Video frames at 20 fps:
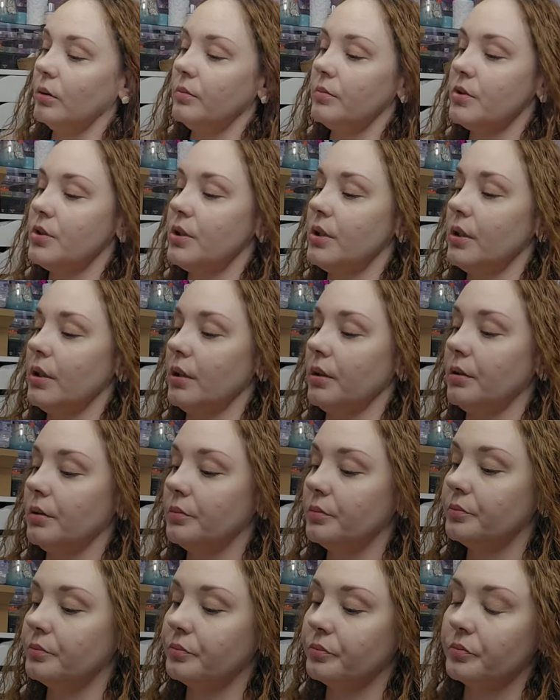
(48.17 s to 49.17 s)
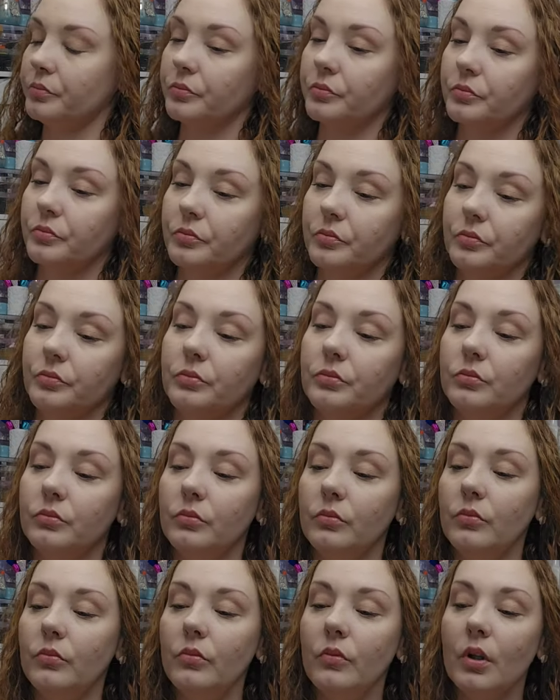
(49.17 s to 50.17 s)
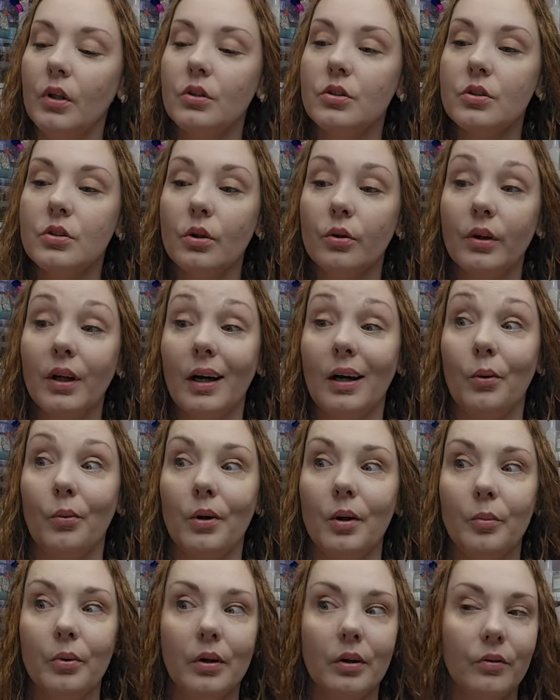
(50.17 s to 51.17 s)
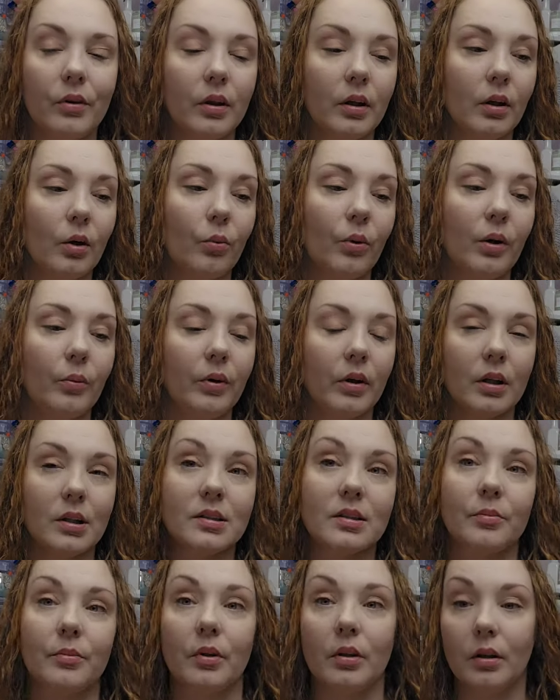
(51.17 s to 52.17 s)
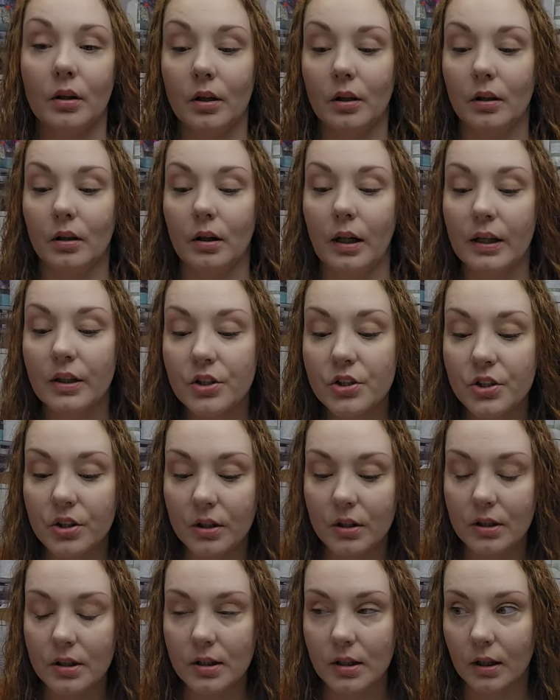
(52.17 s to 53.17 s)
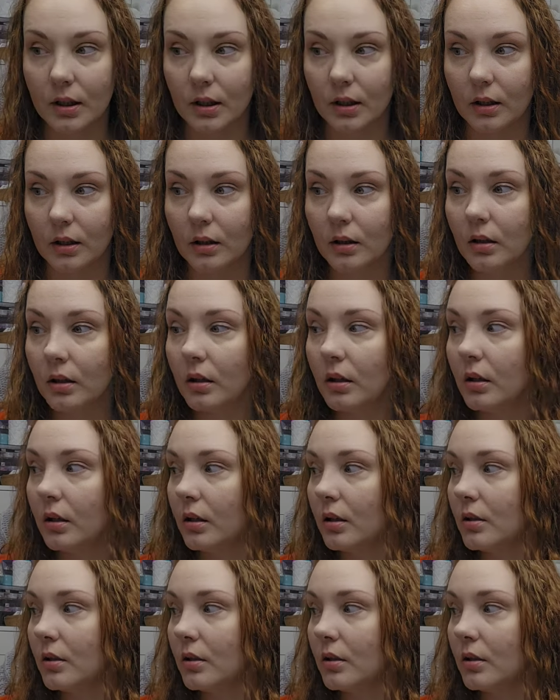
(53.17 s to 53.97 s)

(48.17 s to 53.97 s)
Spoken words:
OMG. So yeah, I want to put everything away. We got some collections in.